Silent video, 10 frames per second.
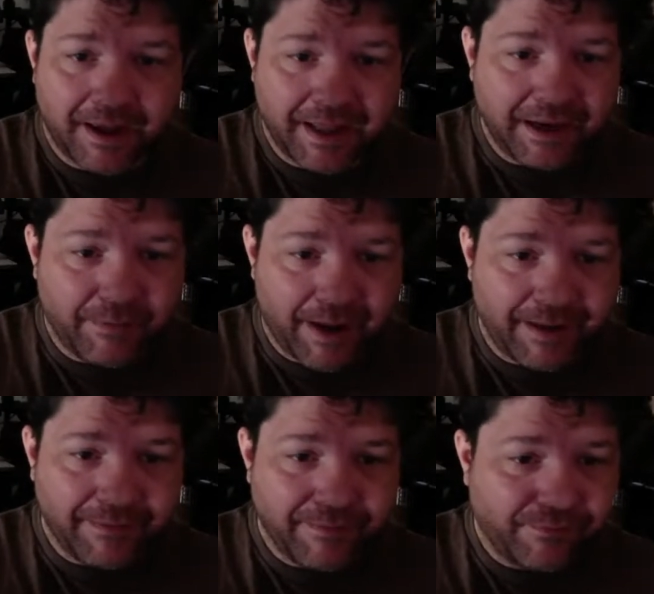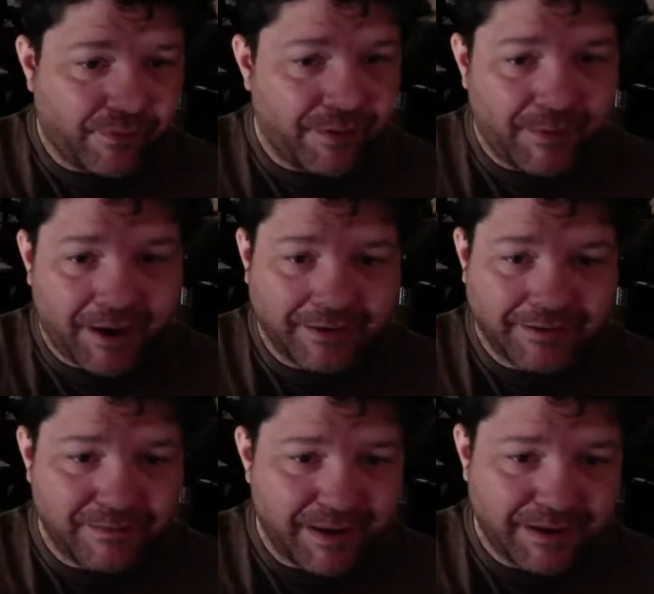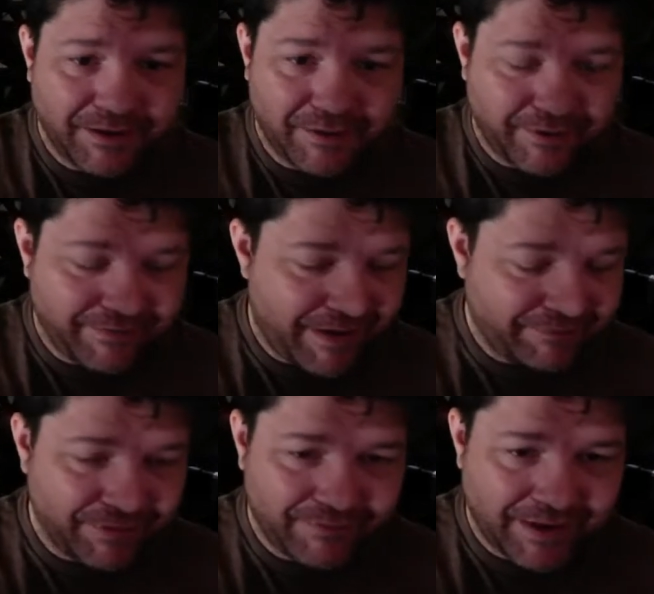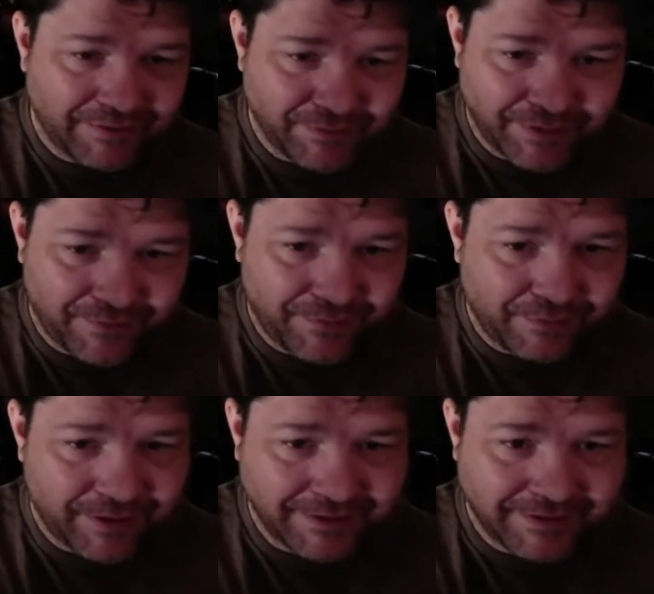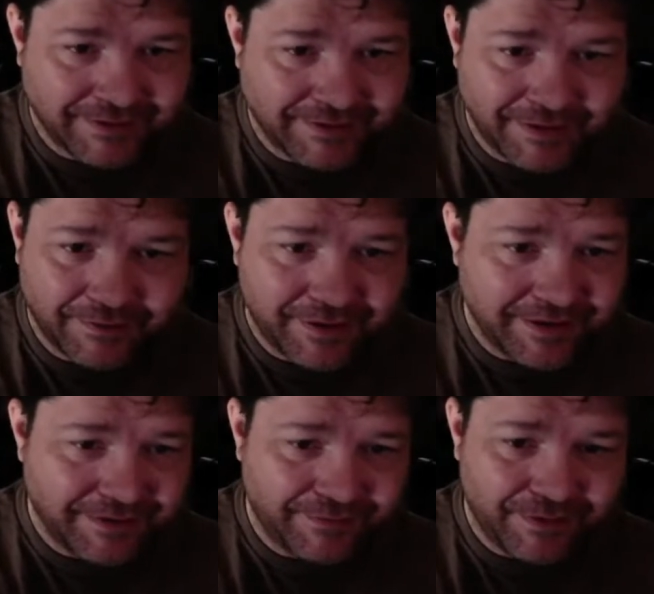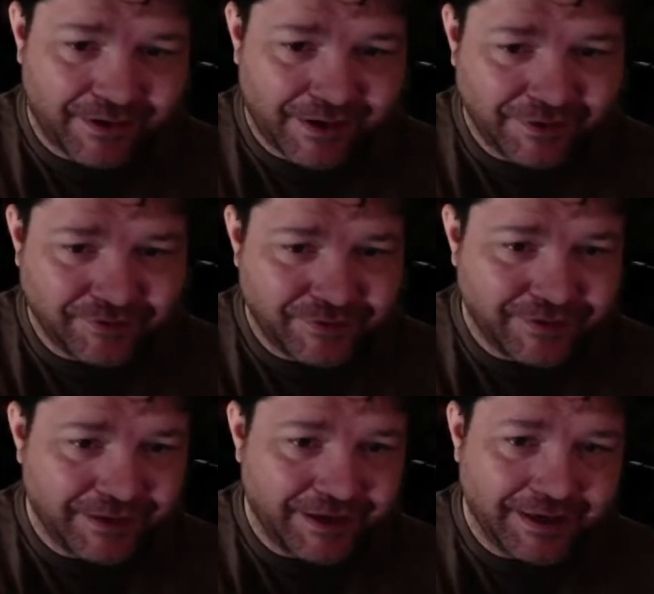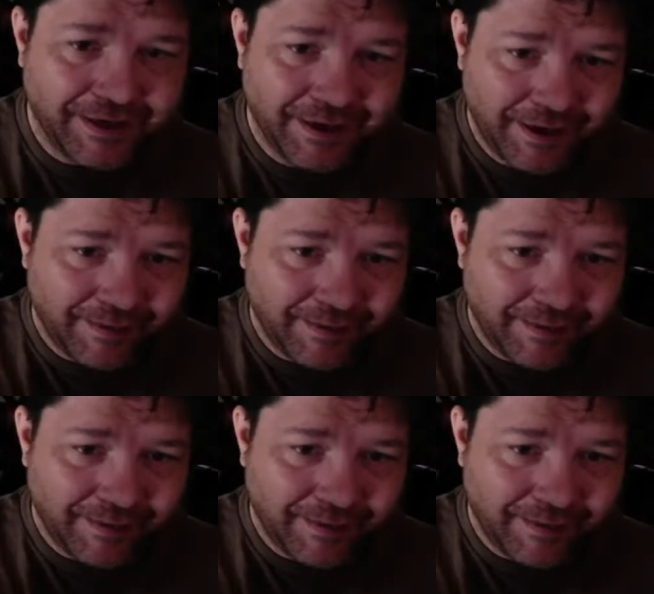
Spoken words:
Anyway, $4. You don't even have to invest yourself in the rest of the series if you're not interested in it.